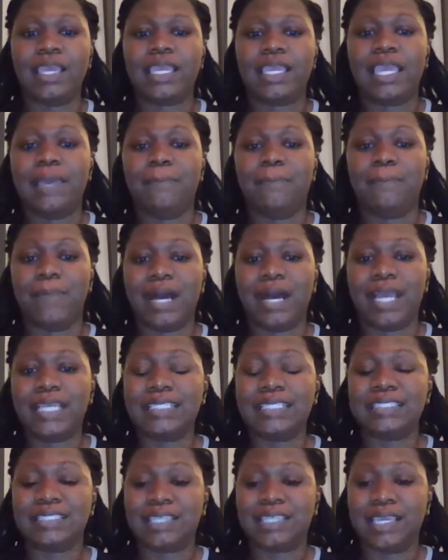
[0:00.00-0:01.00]
get my
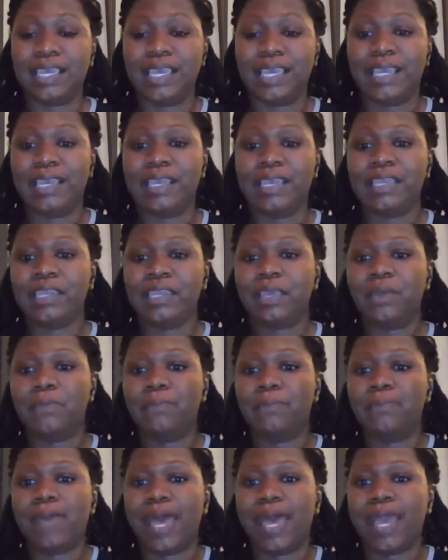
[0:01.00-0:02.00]
skin
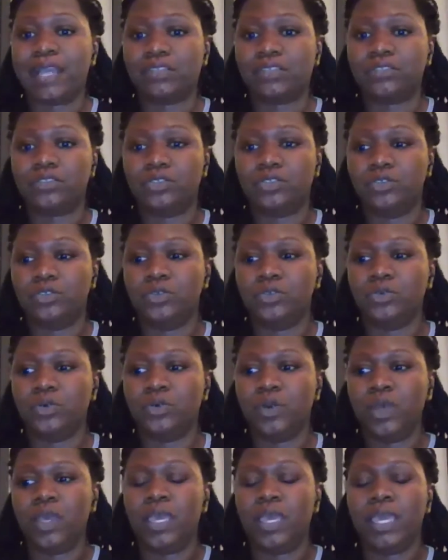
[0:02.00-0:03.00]
back
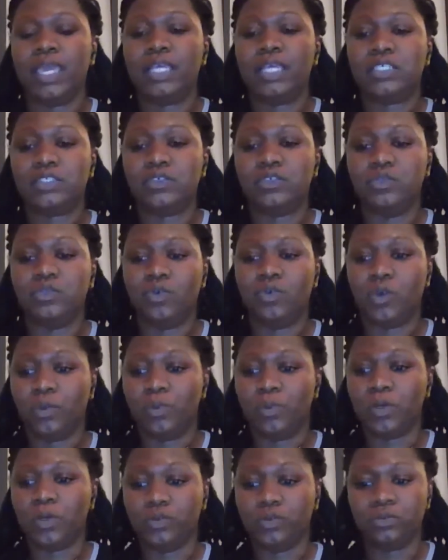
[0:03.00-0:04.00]
to its
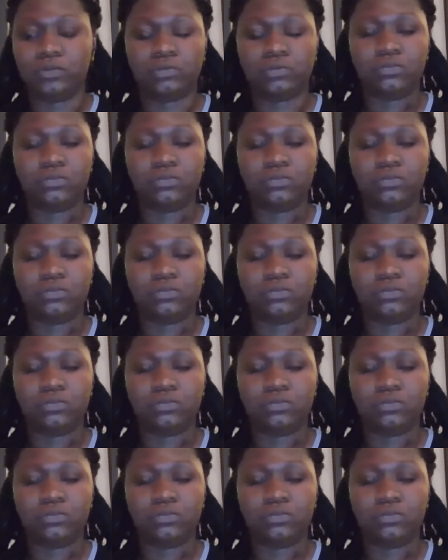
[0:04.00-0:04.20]
normalcy,